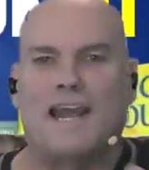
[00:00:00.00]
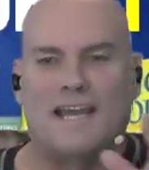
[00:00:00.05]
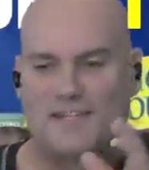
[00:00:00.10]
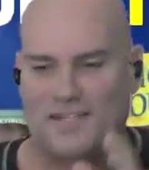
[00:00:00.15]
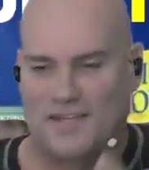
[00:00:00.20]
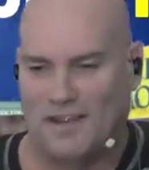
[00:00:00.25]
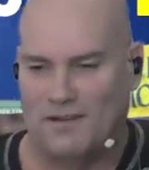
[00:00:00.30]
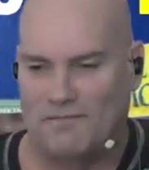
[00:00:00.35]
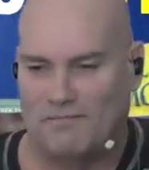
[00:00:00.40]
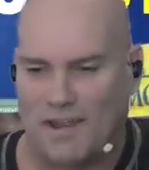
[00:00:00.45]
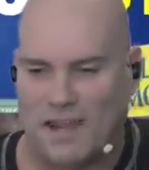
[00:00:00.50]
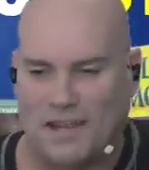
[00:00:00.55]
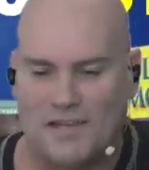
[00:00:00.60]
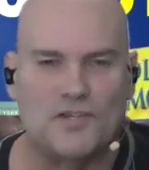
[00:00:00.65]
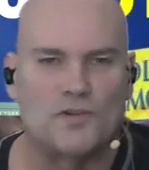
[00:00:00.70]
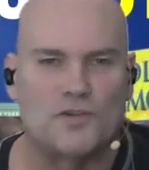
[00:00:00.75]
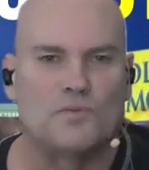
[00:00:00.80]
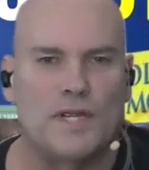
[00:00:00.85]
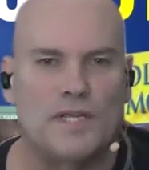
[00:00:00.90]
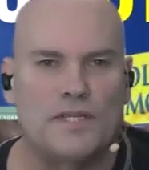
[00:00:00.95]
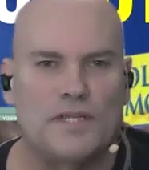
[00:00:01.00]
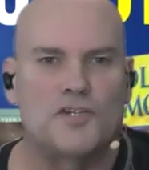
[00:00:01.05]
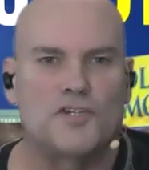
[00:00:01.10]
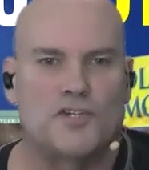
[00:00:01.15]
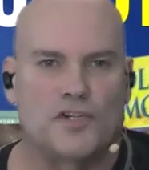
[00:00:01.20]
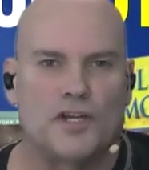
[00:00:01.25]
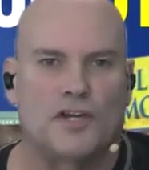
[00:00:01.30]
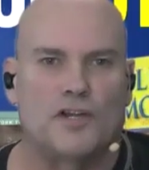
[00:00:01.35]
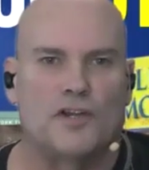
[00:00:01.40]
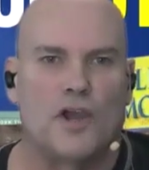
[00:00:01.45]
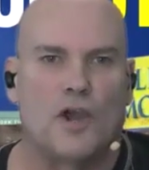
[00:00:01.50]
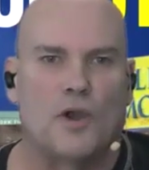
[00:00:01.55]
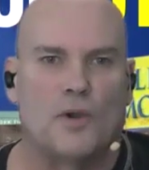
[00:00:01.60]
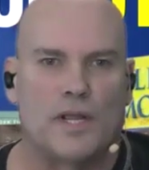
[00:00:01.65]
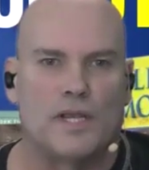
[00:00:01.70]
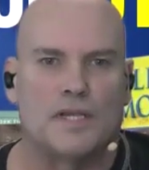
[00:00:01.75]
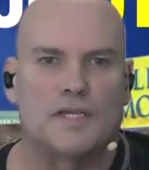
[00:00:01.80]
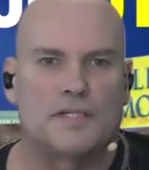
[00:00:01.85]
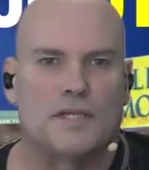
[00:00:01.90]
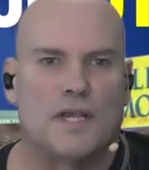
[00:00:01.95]
As you read this, you're going to
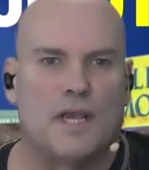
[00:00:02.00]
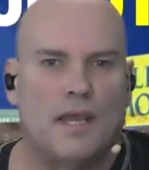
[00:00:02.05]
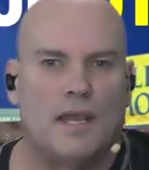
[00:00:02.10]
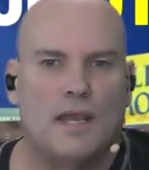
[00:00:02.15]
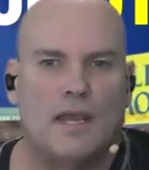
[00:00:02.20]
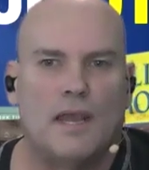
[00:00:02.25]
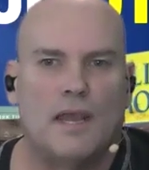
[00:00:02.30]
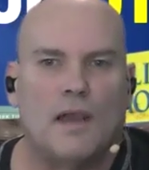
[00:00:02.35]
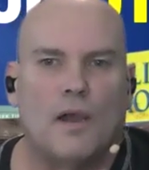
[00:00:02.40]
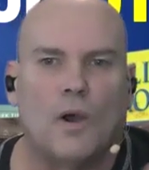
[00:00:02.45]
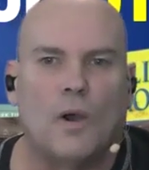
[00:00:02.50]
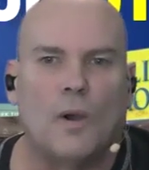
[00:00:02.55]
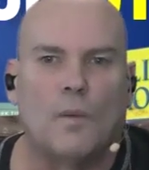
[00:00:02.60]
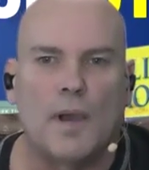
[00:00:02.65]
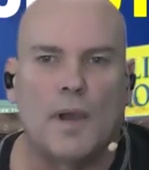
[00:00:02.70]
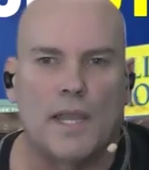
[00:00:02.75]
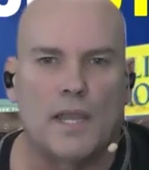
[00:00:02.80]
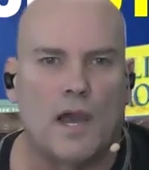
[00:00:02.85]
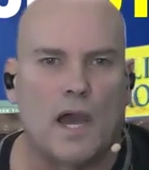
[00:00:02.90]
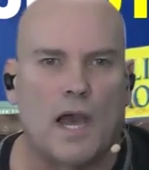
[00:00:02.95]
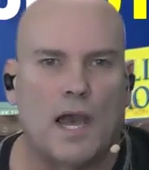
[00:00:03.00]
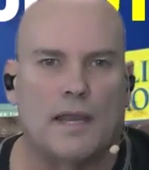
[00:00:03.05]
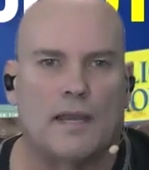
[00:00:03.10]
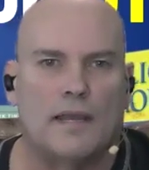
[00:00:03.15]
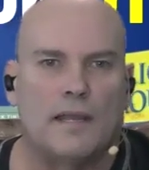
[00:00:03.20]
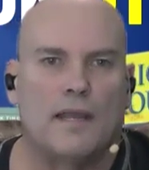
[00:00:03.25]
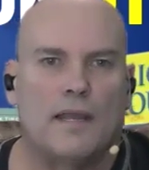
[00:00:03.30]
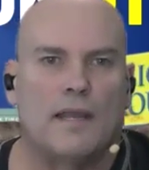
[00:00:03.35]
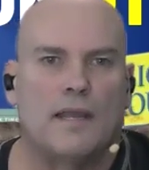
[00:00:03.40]
notice, oh my God,